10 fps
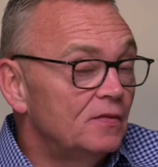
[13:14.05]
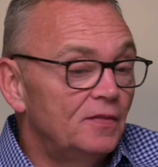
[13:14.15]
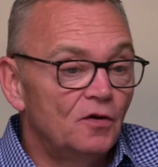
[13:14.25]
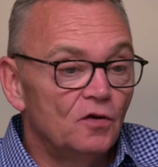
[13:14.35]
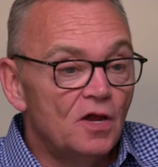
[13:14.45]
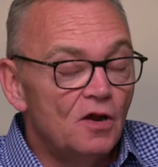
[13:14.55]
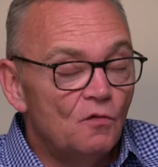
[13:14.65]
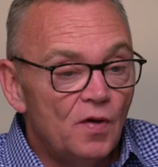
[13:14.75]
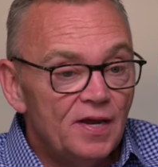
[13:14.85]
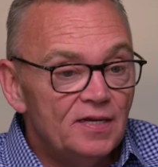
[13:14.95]
There are a lot
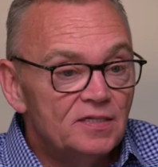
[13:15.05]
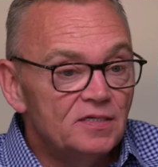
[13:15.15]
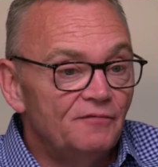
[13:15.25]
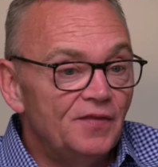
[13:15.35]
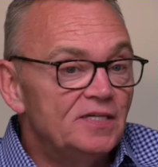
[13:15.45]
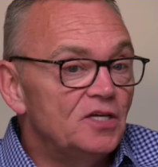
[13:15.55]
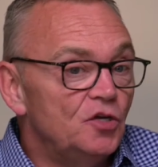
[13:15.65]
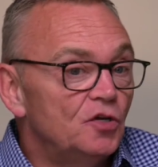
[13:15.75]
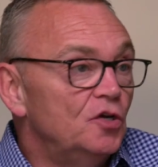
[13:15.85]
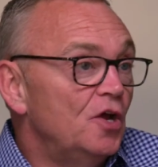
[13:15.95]
of ways of things that
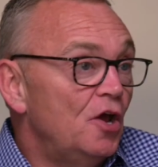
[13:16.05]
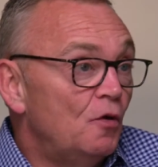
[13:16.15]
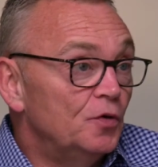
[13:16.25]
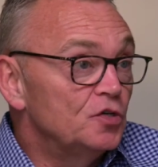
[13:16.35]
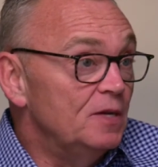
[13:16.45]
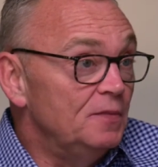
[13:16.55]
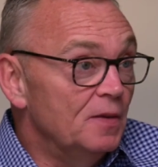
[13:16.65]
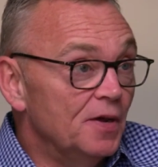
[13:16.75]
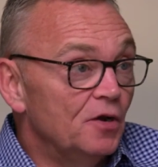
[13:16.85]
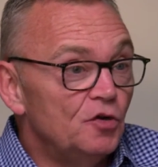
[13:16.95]
you can do to help your team
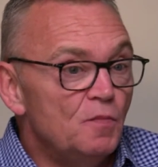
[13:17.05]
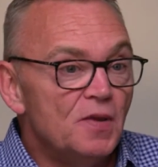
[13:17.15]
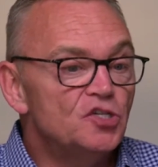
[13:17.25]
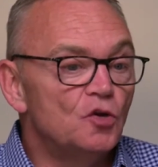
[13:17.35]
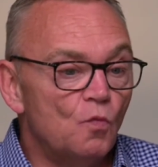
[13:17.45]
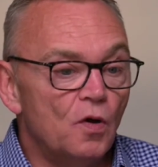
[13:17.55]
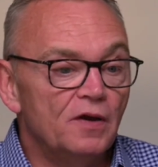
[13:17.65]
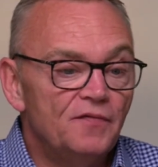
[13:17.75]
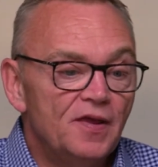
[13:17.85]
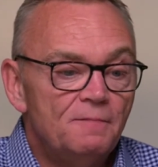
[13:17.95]
get better. You mentioned
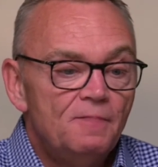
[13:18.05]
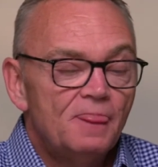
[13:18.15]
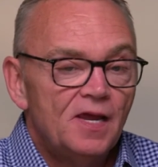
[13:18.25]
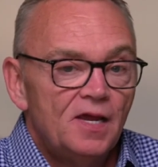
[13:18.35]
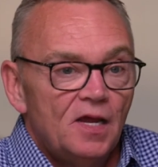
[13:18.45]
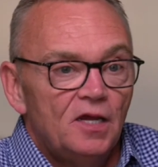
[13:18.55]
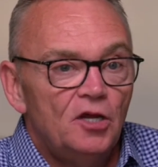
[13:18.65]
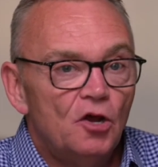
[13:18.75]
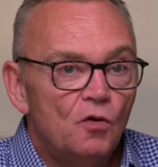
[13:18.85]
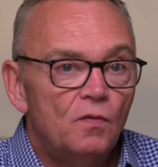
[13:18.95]
one of them.
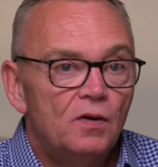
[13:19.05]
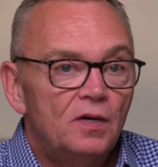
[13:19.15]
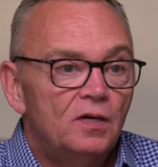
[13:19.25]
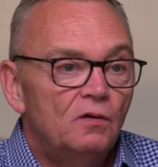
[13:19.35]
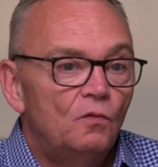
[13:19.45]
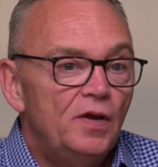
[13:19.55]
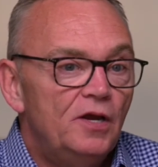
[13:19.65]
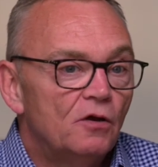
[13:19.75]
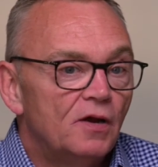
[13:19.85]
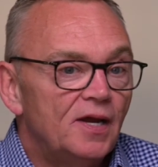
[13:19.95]
You know,
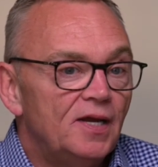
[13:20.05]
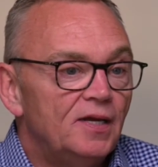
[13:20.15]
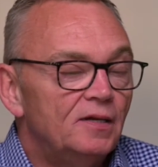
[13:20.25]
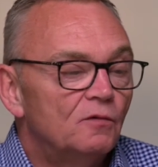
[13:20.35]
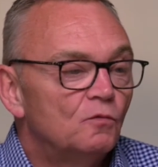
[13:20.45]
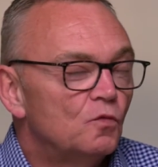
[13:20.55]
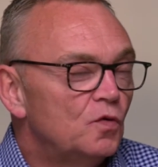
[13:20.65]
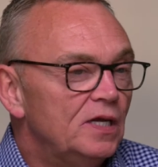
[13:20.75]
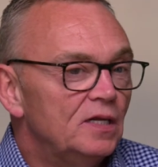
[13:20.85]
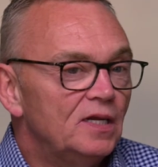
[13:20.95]
we are a
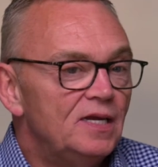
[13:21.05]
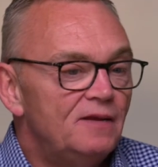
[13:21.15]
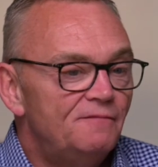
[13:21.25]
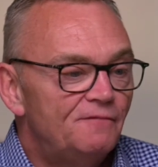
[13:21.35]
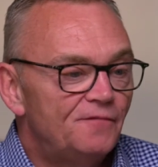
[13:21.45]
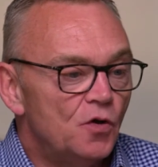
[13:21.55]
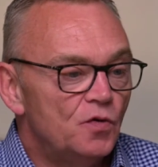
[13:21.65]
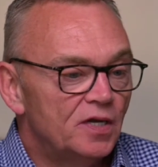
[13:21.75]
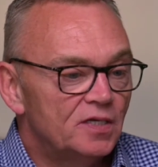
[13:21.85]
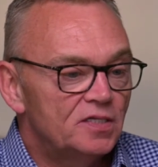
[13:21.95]
really
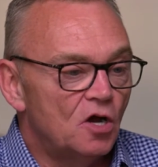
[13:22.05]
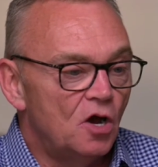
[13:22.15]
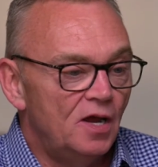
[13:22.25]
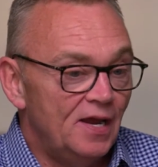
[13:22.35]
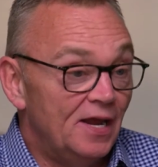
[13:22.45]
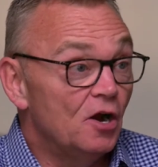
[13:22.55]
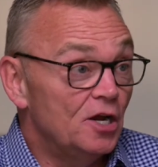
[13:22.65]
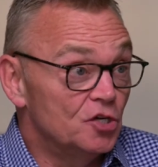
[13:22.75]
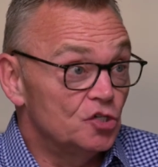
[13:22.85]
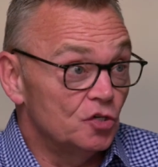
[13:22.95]
focused, in our
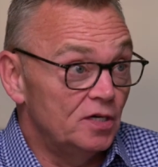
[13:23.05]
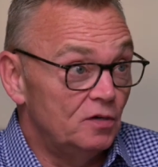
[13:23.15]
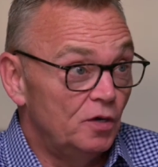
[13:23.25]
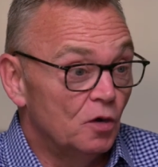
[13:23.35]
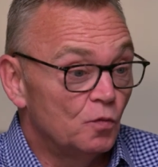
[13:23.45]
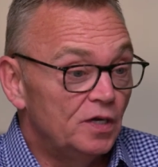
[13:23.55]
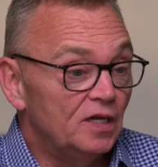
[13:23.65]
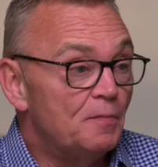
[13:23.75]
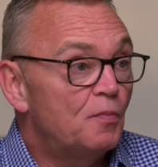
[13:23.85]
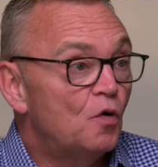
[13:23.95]
industry, we are
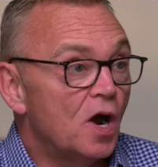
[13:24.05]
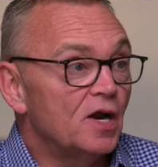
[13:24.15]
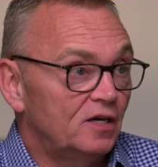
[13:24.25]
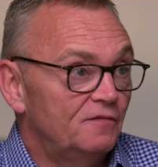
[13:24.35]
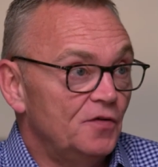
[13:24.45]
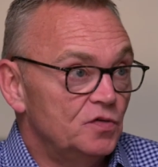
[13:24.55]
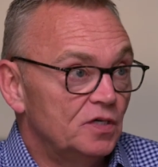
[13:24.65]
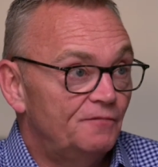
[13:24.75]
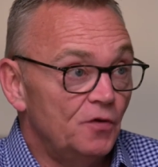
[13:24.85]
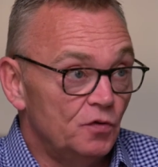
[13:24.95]
really product
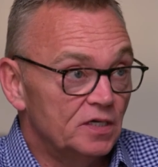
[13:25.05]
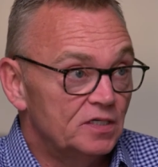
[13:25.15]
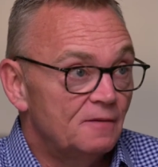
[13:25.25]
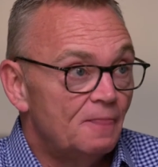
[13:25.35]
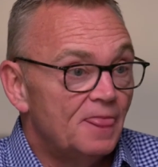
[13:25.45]
focused.